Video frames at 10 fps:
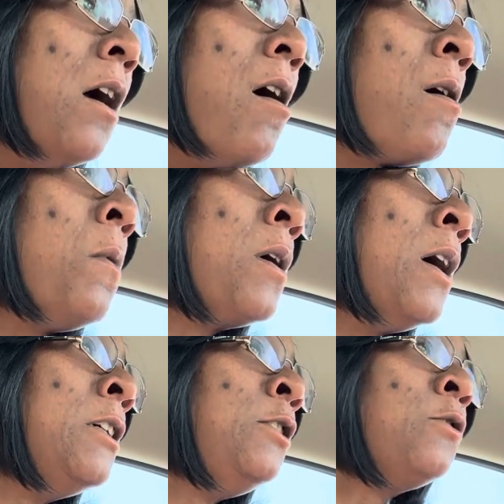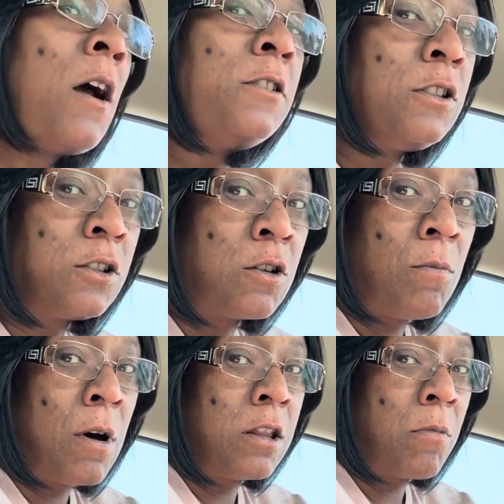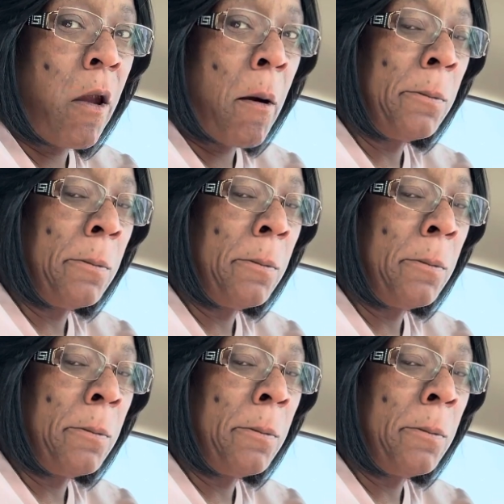Oh my God, you guys, this is gonna bother me.